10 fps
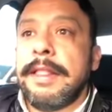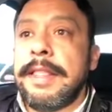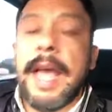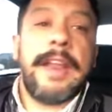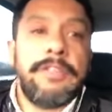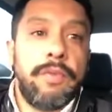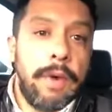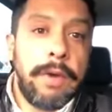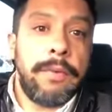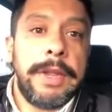That is
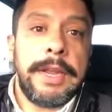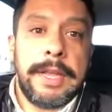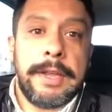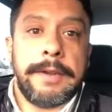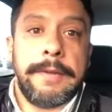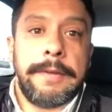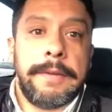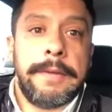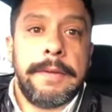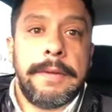what we need.
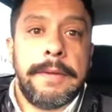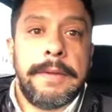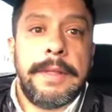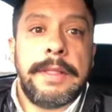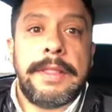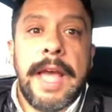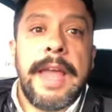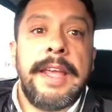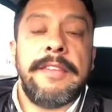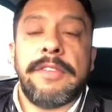
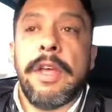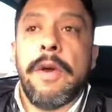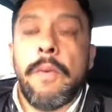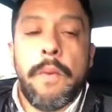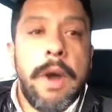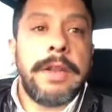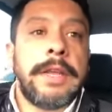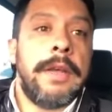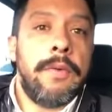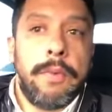That is what
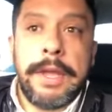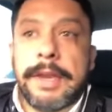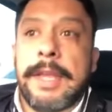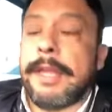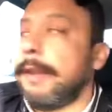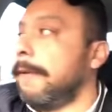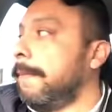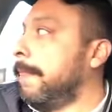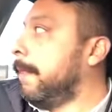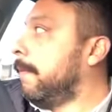we need.
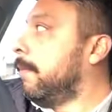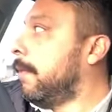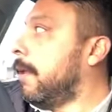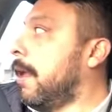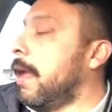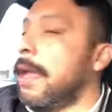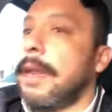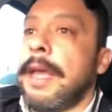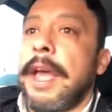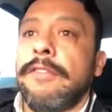And
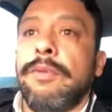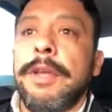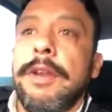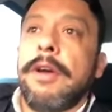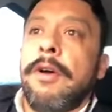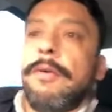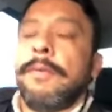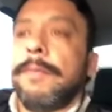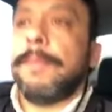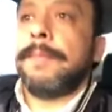as we know,
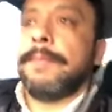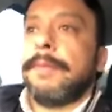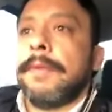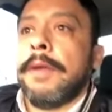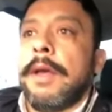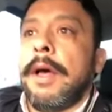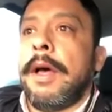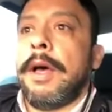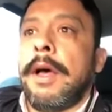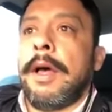
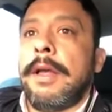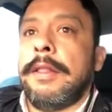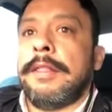to